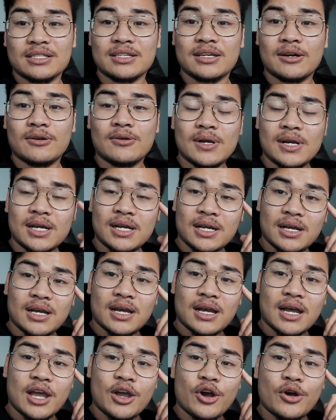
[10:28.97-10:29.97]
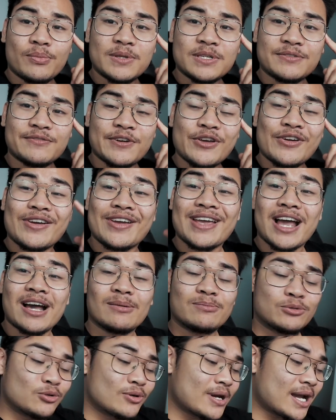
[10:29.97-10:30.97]
So I hope this video
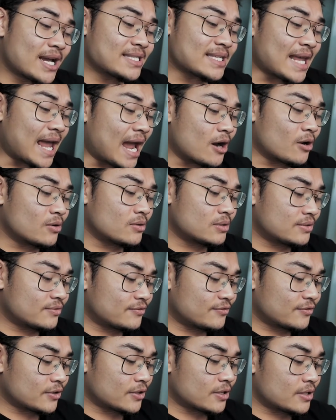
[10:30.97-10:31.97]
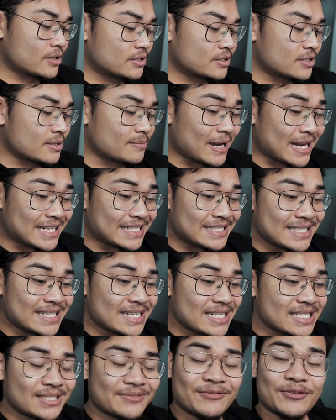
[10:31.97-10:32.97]
helped you guys out for some
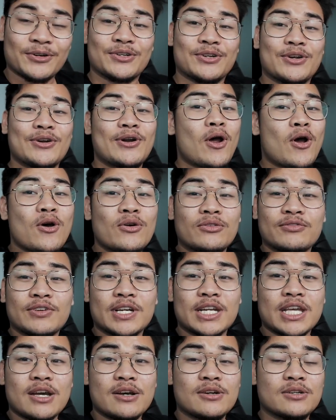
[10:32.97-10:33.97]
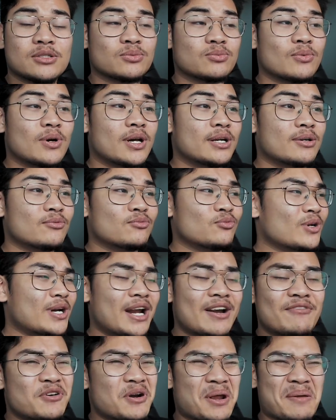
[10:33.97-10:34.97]
ideas for your own videos,
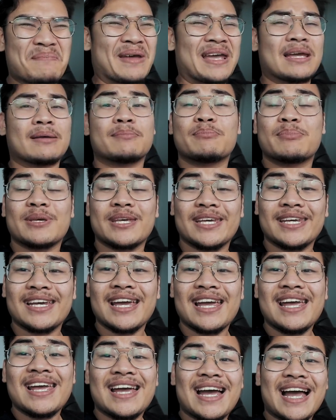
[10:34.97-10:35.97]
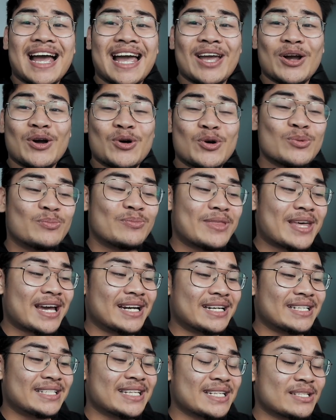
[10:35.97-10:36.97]
whatever it may be. I hope
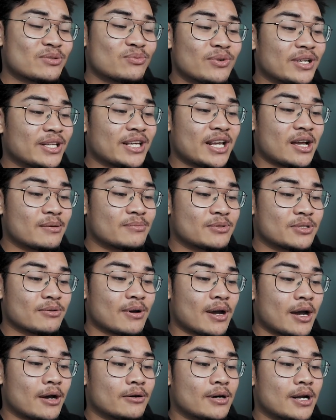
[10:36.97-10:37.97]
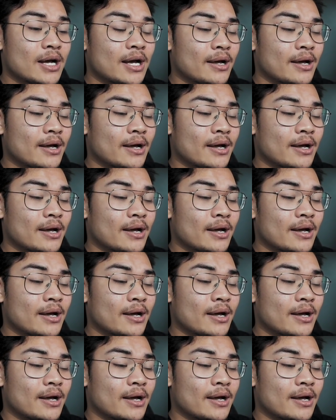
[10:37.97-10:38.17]
that this really helps you out.